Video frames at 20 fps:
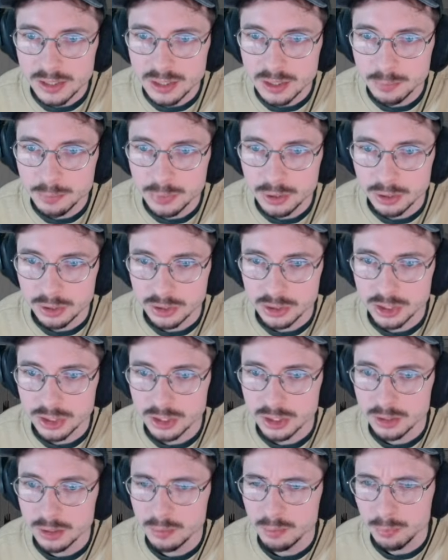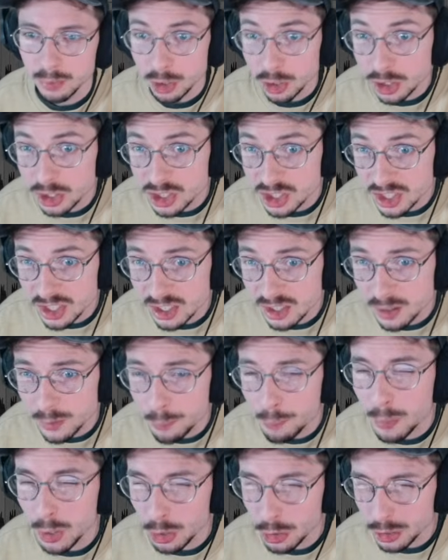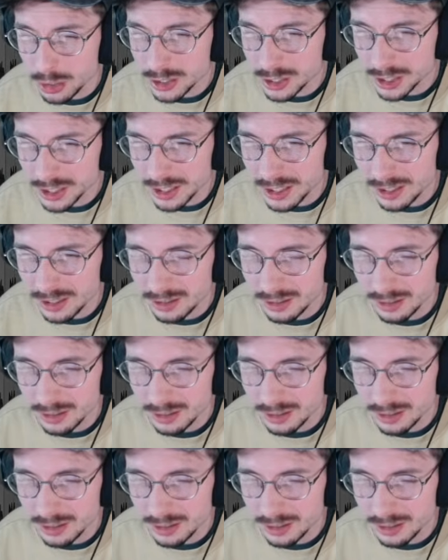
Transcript: and punchy. Punchy.